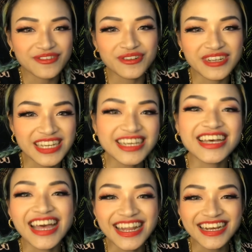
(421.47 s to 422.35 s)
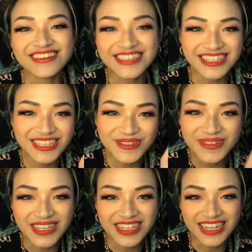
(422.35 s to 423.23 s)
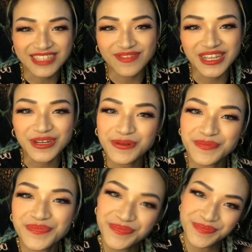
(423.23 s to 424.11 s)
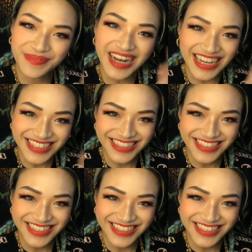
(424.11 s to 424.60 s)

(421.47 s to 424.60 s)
already, and I'll see you in the next video. Bye!